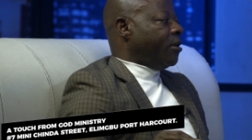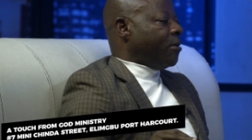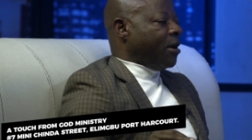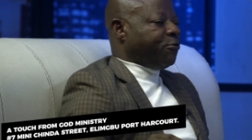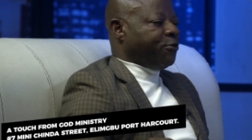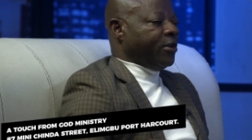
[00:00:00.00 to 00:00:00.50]
in
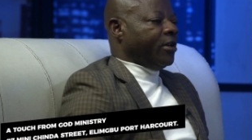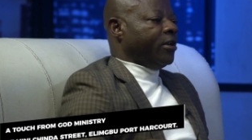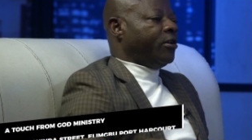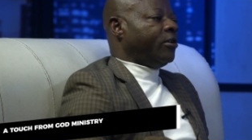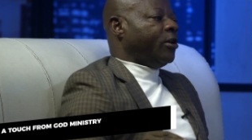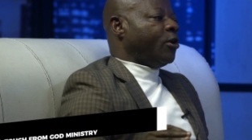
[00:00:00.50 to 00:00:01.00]
my
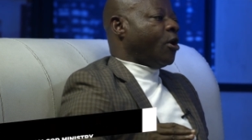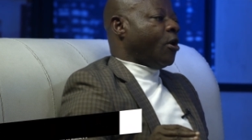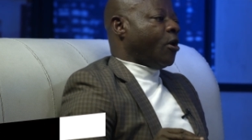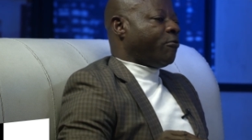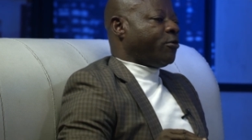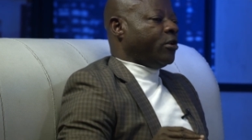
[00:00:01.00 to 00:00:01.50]
field the
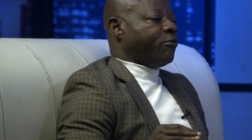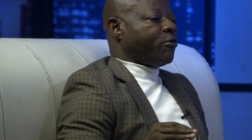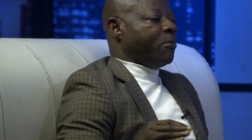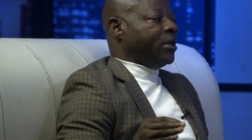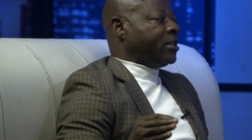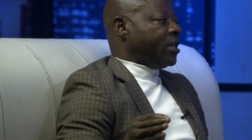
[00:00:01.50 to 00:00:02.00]
law of
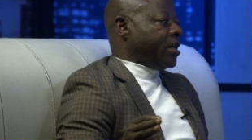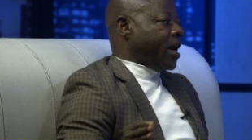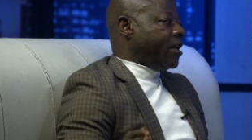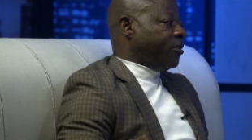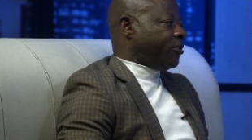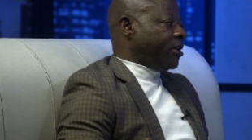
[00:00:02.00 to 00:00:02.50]

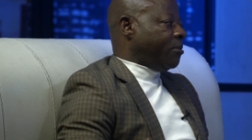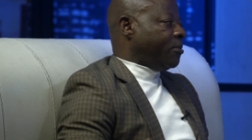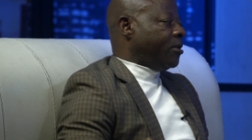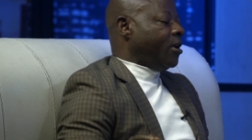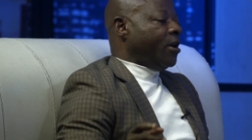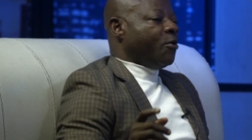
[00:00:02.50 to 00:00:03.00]

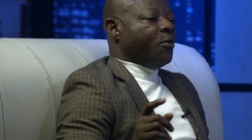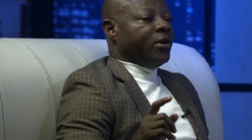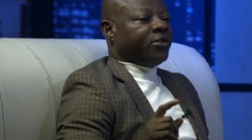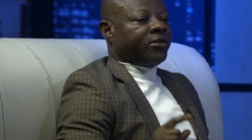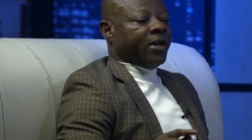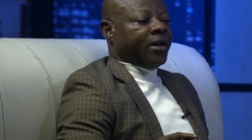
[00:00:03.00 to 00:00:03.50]
uniformitarianism, yeah.
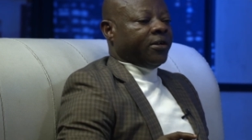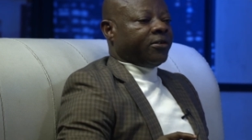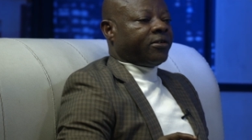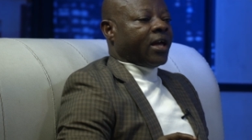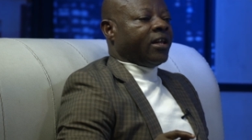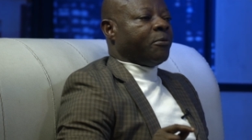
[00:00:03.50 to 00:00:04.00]
which
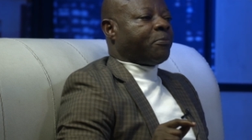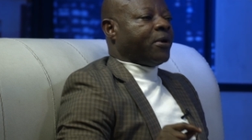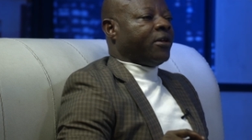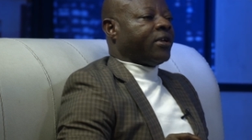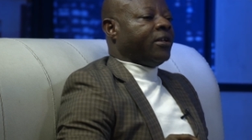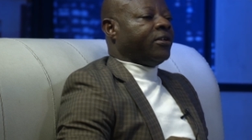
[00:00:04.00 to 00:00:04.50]
states that the
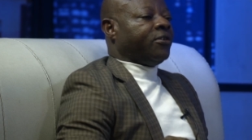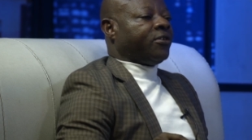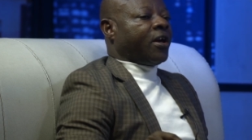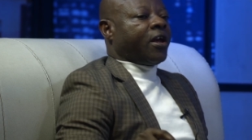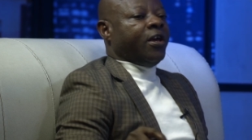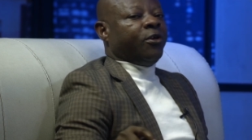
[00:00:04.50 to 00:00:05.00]
present is
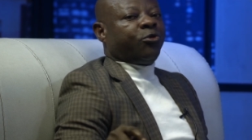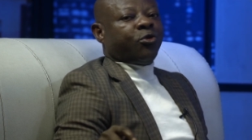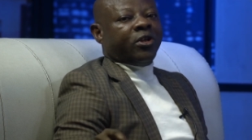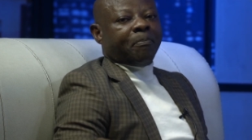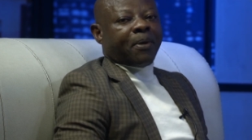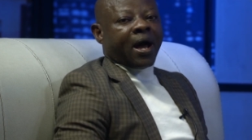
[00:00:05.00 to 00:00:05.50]
the key
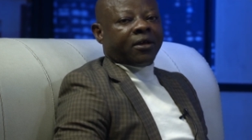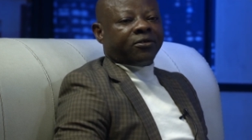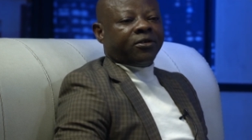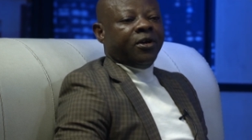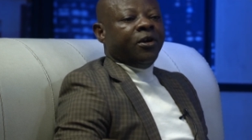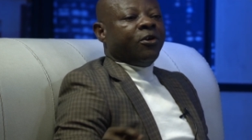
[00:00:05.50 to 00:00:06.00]
to the
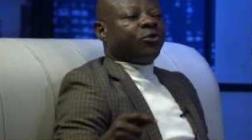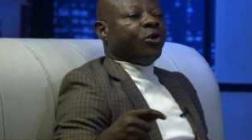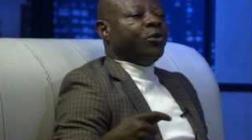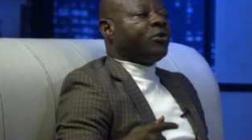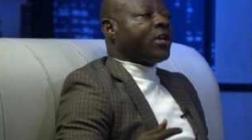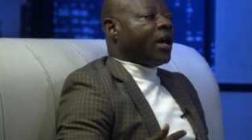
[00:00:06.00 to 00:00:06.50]
past so
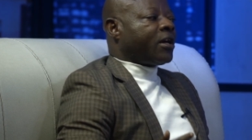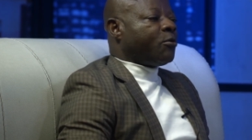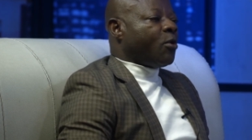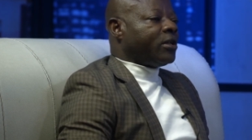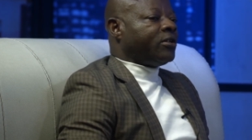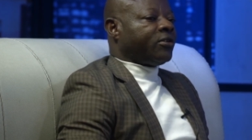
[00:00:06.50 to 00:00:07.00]
you check
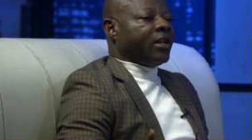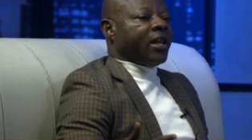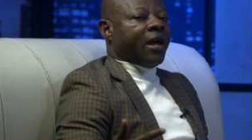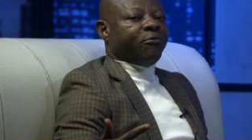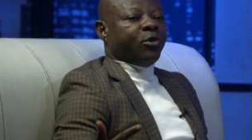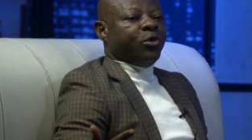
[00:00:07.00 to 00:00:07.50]
what is the
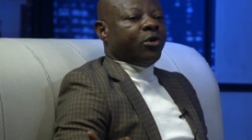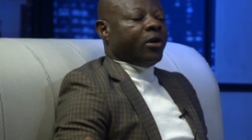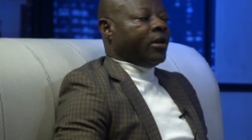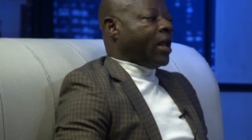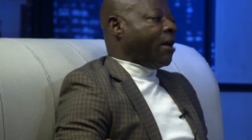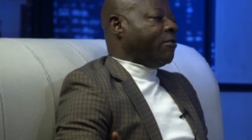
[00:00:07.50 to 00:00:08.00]

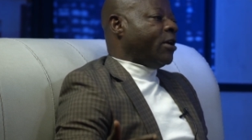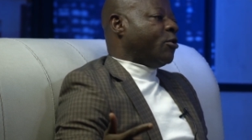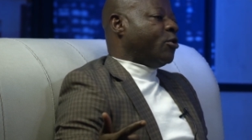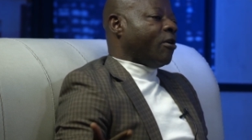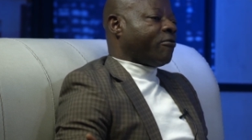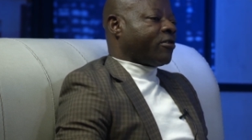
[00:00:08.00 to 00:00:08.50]

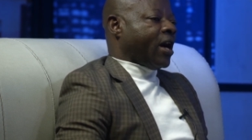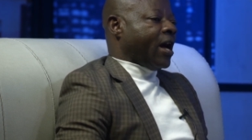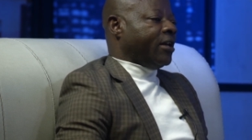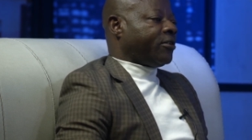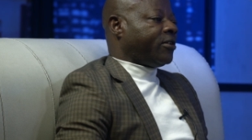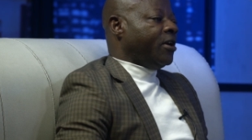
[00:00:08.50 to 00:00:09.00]
livelihood of
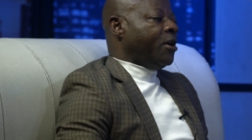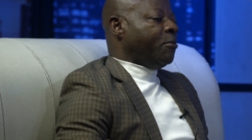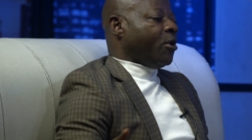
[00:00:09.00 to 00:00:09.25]
Christ.